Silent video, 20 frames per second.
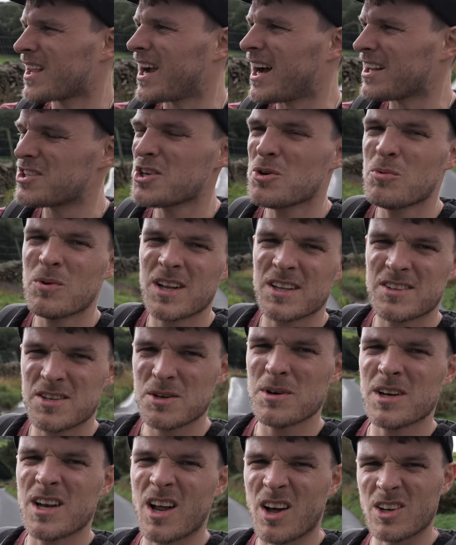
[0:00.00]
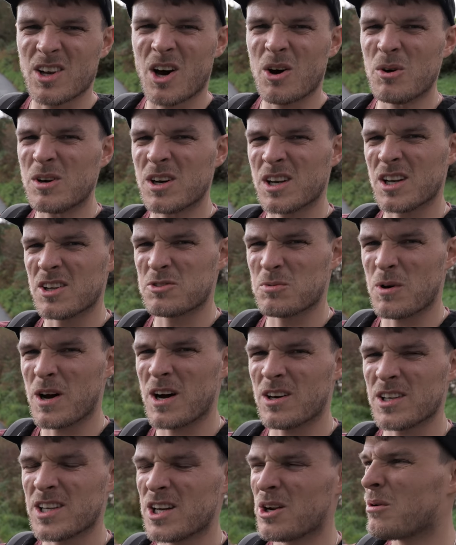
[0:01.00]
I do want to do a lot local as
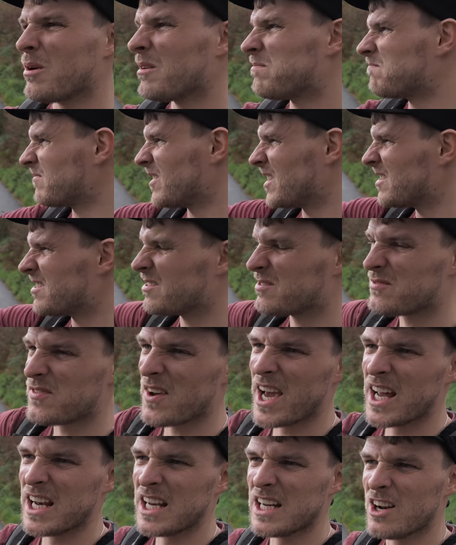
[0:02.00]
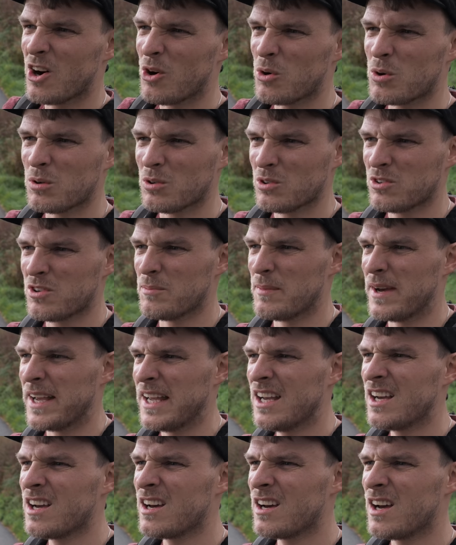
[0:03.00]
well. You know, this is fairly local to
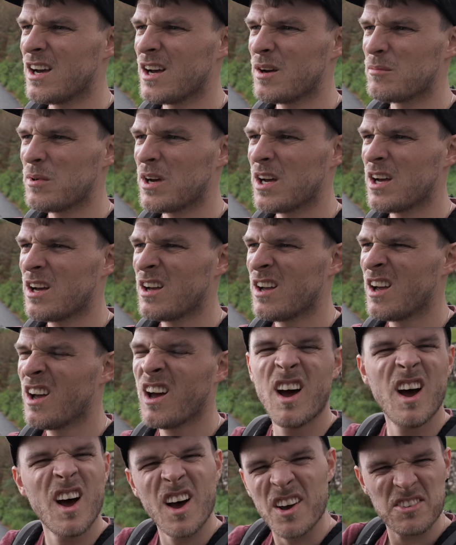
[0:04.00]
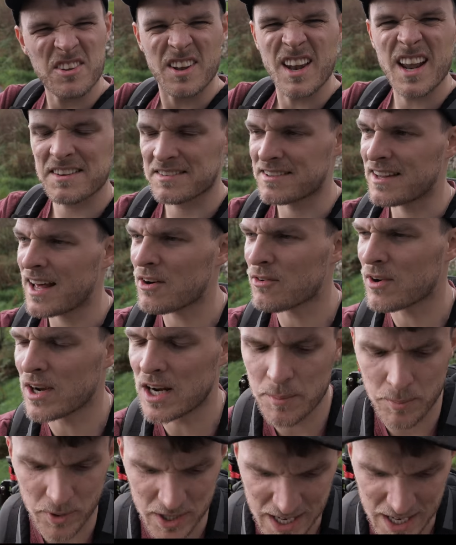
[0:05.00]
me. So that's that really. But